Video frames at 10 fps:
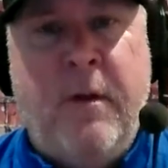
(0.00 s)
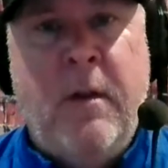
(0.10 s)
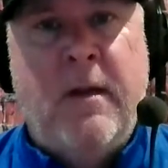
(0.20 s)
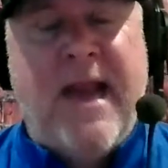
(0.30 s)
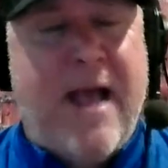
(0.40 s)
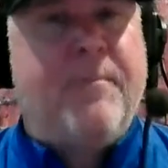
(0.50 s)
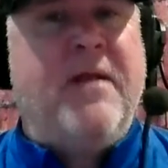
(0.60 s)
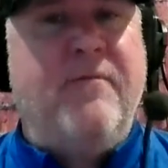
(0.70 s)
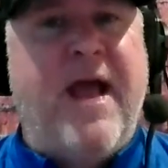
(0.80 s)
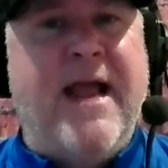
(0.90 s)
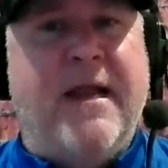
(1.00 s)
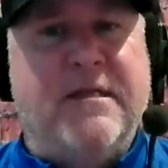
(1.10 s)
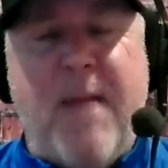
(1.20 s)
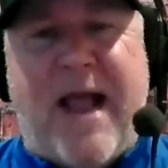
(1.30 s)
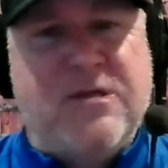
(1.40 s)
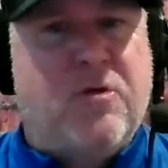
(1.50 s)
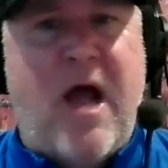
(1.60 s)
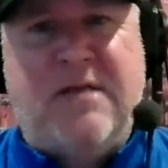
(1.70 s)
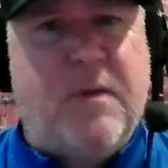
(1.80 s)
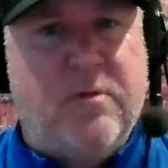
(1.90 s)
It happened in Vegas. Max
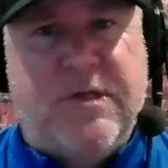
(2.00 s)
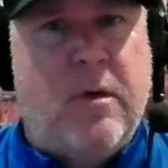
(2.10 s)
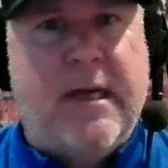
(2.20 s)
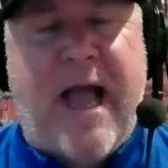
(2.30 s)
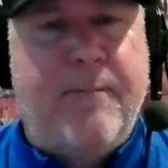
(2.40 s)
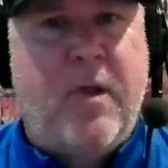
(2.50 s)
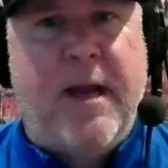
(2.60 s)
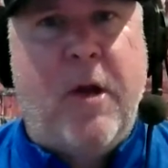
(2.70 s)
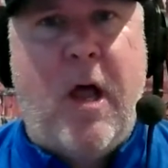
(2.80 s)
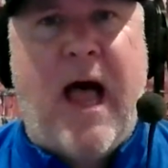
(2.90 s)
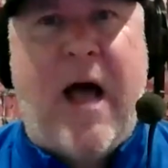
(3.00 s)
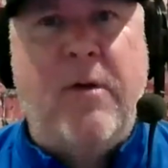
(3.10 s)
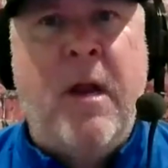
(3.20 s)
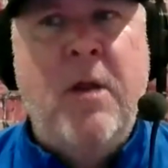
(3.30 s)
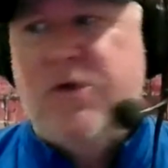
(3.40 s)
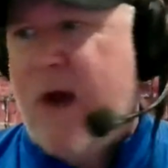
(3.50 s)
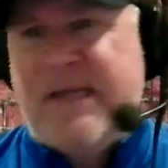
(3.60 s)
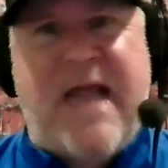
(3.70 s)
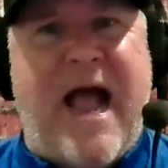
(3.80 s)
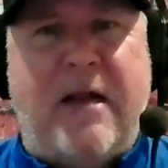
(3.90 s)
Crosby was the only guy playing all out, trying
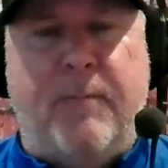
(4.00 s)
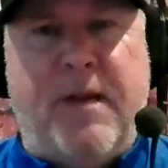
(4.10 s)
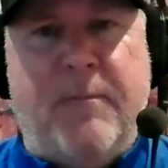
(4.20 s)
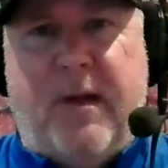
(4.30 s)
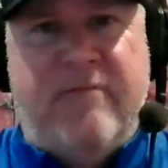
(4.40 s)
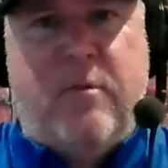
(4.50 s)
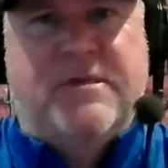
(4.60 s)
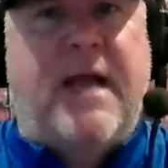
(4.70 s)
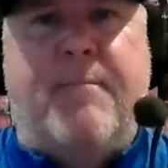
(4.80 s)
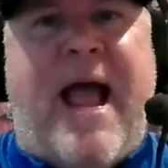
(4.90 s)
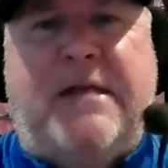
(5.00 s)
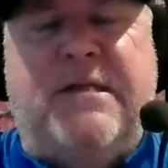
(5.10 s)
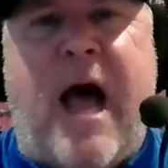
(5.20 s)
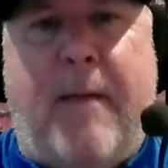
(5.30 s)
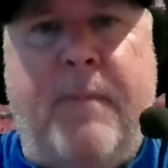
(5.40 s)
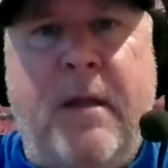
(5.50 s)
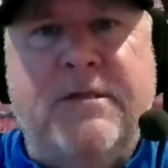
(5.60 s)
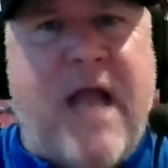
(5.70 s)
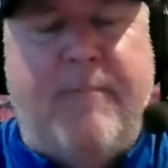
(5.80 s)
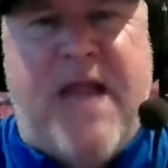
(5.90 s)
to tackle people. And everyone was like, Max, stop.
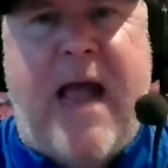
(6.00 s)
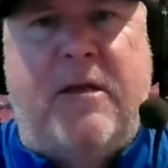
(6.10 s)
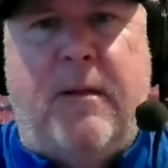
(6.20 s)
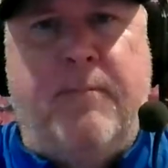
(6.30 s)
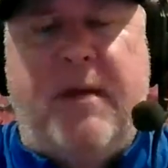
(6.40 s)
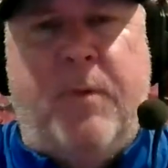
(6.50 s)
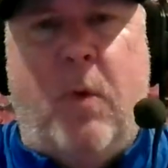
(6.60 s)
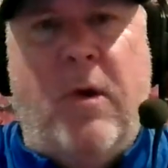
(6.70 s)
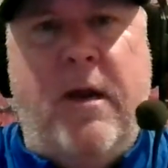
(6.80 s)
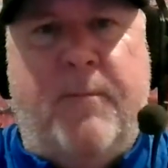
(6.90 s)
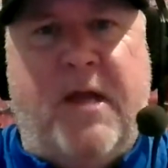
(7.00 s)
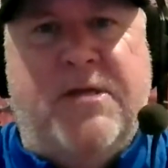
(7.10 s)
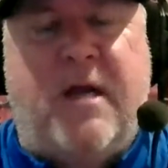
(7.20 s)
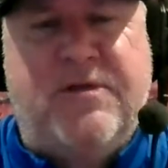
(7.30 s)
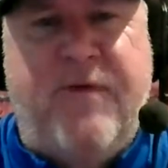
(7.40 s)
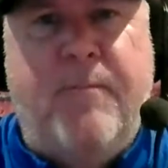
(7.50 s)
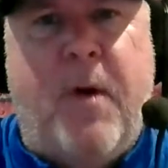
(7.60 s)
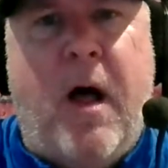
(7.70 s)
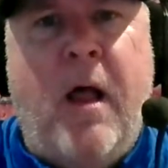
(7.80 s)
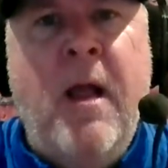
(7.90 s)
Stop tackling people. We're here to play touch
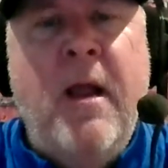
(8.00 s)
football.